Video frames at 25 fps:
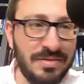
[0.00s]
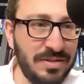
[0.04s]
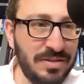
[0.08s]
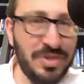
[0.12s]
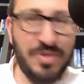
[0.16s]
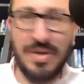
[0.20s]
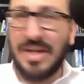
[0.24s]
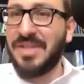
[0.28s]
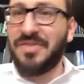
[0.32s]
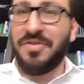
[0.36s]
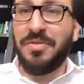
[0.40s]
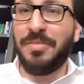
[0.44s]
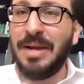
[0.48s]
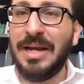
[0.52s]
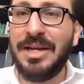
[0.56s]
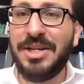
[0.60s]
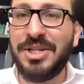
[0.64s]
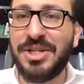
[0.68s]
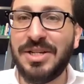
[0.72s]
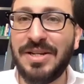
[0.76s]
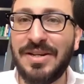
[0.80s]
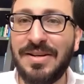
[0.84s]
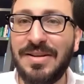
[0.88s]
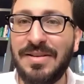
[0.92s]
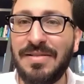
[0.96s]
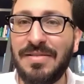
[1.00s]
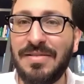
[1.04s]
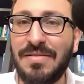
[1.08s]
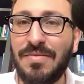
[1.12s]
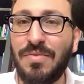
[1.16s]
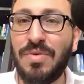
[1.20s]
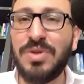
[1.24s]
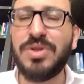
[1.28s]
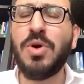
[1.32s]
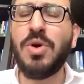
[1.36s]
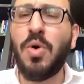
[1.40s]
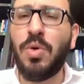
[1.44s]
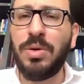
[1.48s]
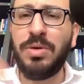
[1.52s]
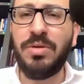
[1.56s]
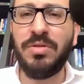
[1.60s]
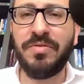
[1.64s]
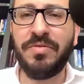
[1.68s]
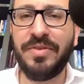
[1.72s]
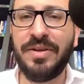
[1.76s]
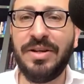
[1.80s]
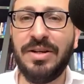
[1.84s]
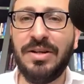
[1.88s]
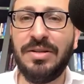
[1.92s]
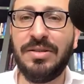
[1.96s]
transformation was only
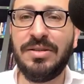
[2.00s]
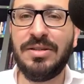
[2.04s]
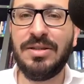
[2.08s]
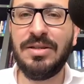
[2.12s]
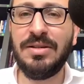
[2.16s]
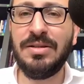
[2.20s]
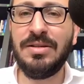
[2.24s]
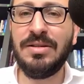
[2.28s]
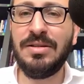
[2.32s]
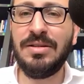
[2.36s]
revealed